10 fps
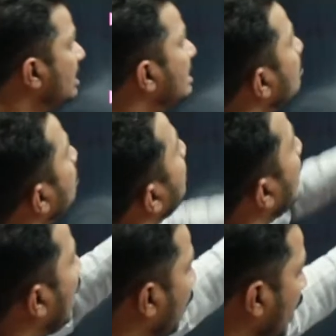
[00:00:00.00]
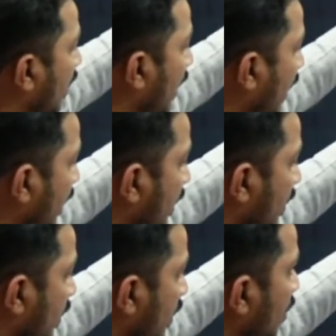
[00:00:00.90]
it will be paramagnetic,
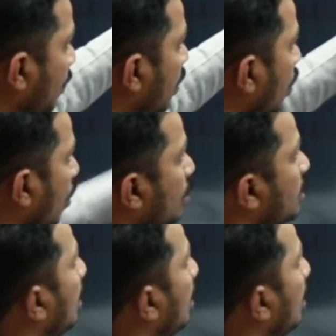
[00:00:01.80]
because